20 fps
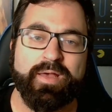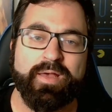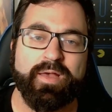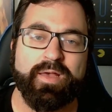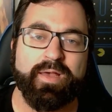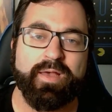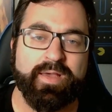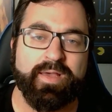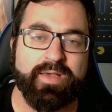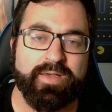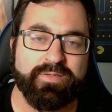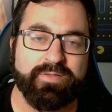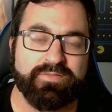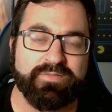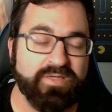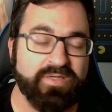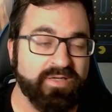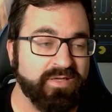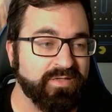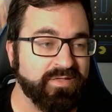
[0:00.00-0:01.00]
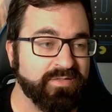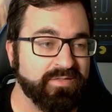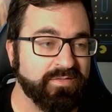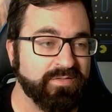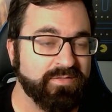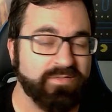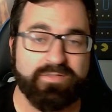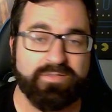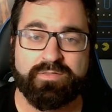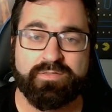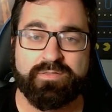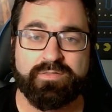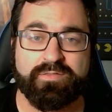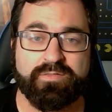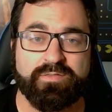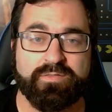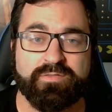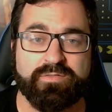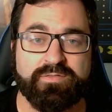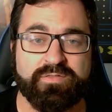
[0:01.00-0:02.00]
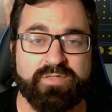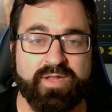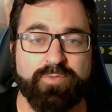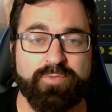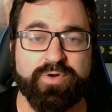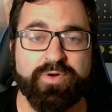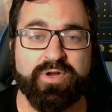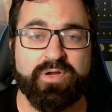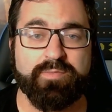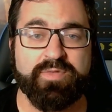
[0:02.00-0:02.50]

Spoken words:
And today we're going